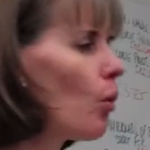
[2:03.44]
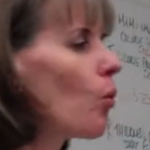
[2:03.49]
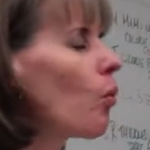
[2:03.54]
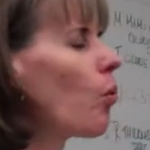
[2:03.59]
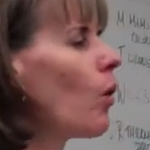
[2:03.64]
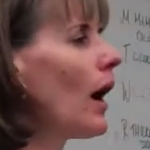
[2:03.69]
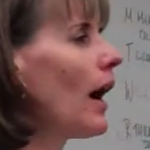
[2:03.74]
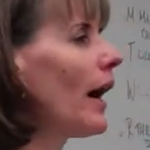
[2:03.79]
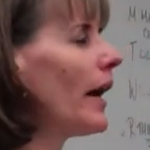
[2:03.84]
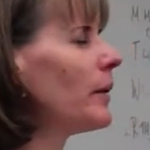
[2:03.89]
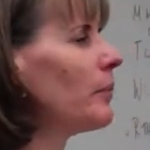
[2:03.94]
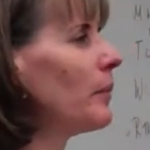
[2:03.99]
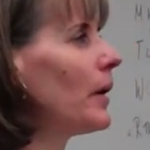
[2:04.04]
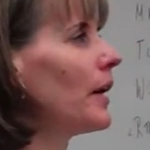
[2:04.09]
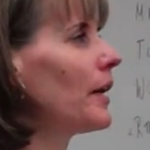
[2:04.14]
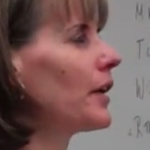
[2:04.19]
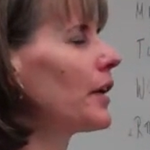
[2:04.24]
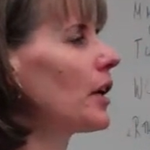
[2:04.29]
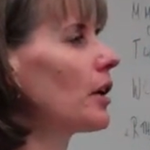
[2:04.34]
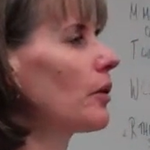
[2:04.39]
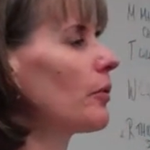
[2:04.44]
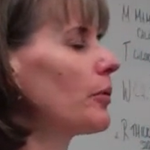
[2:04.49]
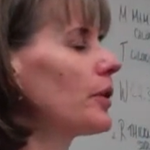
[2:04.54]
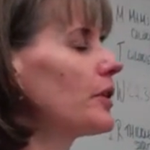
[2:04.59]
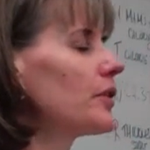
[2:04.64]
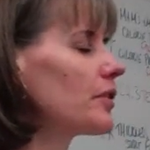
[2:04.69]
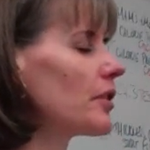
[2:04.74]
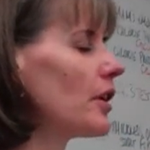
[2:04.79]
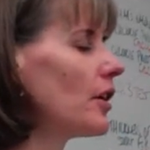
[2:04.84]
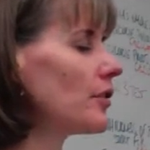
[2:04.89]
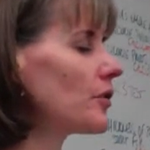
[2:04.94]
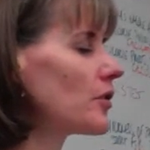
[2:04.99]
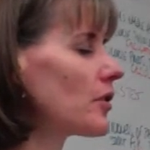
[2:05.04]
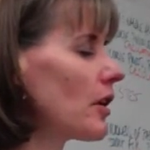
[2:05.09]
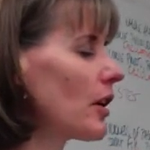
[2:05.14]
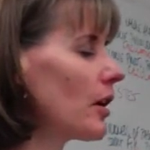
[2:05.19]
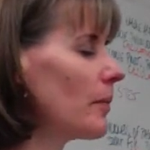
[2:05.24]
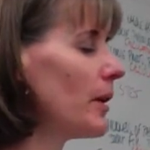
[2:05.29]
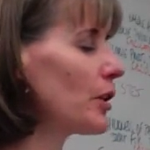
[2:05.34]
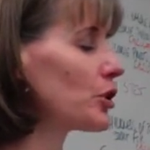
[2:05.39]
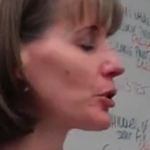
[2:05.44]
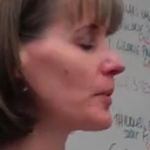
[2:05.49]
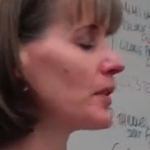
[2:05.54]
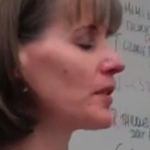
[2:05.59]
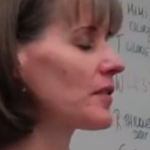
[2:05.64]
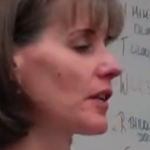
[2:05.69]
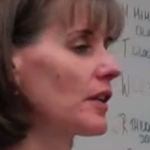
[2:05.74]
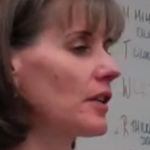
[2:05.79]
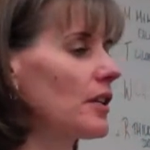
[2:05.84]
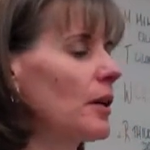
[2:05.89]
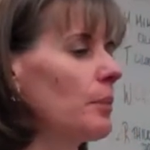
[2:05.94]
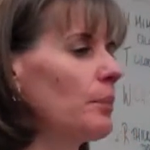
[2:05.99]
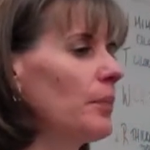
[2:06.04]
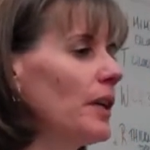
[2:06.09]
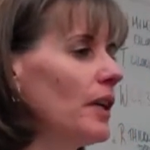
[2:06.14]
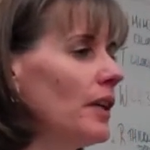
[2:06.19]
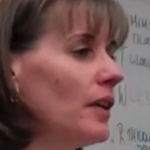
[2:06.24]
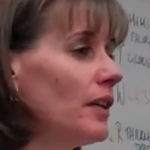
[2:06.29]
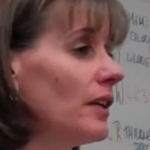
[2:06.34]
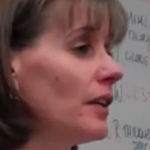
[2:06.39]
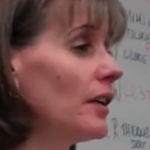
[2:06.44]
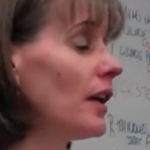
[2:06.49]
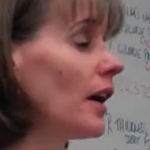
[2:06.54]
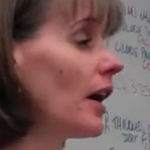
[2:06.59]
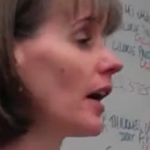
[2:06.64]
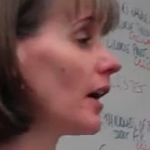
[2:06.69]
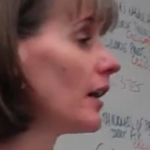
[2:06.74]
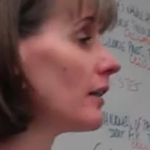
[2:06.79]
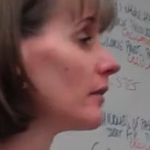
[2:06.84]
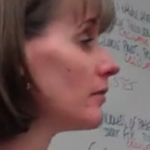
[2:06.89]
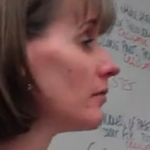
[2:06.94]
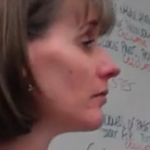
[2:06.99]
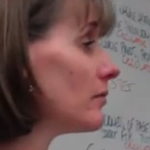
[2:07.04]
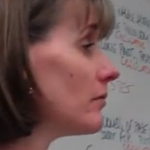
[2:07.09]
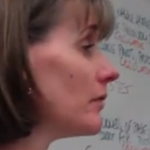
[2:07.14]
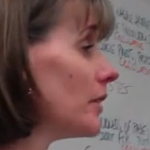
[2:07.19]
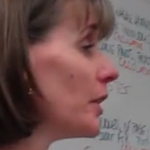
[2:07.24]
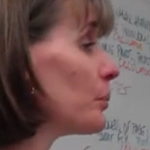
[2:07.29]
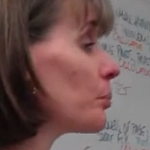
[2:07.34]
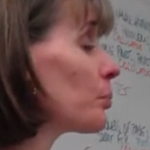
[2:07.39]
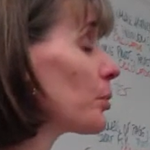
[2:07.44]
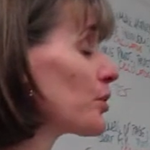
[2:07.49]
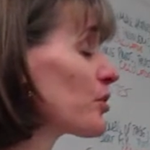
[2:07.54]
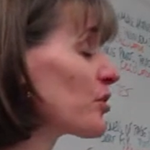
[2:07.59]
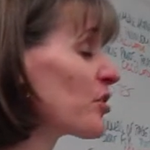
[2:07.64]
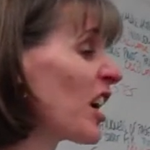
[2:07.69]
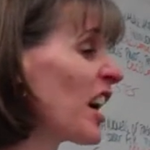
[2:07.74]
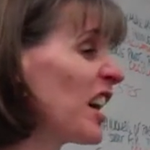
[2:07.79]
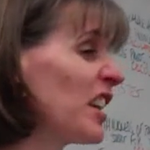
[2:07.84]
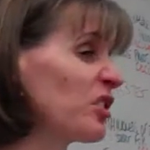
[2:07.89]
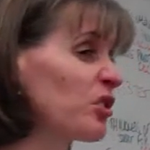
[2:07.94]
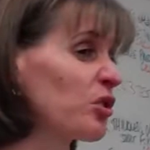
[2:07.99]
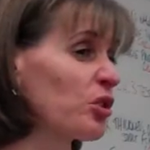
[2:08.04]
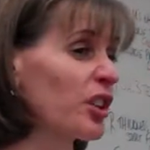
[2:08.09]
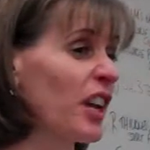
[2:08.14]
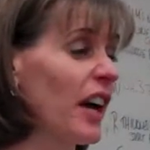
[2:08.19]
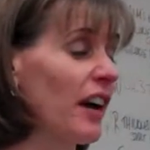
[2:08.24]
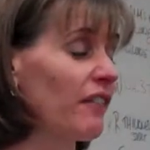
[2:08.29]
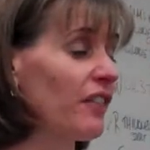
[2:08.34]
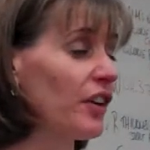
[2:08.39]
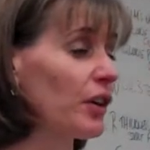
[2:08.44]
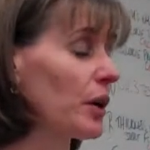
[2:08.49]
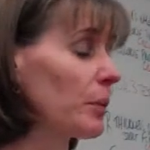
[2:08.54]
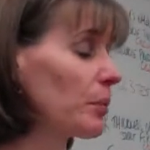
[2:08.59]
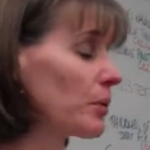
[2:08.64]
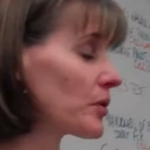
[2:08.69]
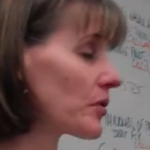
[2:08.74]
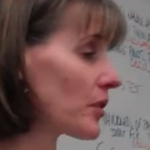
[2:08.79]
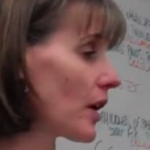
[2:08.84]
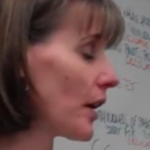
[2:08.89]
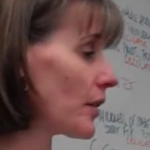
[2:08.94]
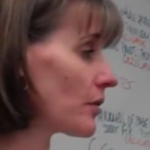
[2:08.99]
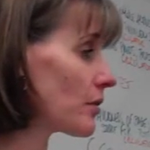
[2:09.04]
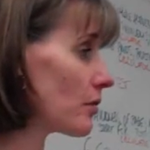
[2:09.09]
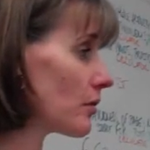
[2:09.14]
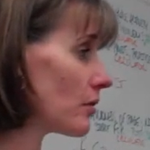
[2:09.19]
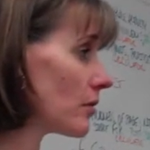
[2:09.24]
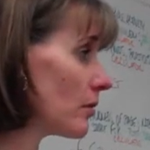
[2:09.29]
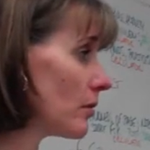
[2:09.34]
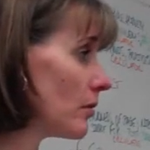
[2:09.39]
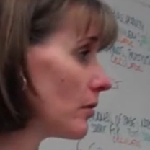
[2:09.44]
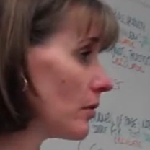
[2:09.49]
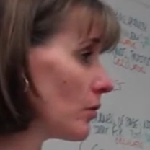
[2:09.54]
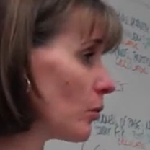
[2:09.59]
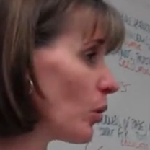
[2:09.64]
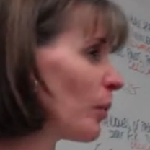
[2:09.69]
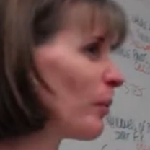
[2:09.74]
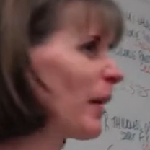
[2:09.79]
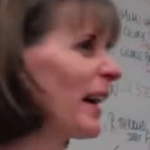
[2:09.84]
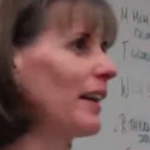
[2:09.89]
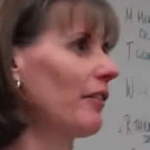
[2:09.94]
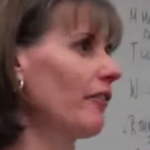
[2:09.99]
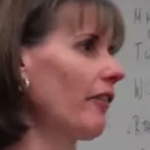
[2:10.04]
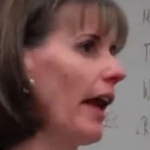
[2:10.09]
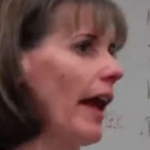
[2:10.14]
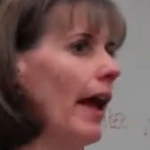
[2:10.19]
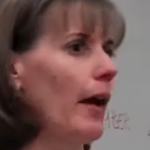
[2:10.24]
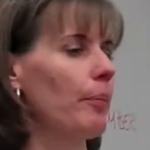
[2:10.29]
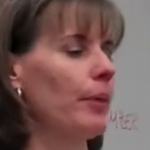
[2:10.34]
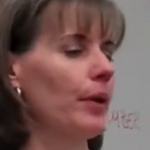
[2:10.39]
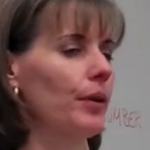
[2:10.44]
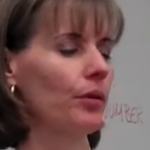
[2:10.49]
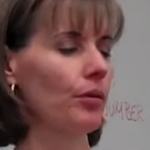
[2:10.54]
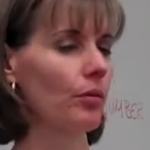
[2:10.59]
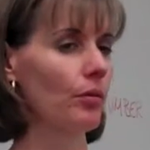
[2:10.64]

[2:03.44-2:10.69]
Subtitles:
Why might our results, our measurements end up being imprecise or not very precise? What might have happened?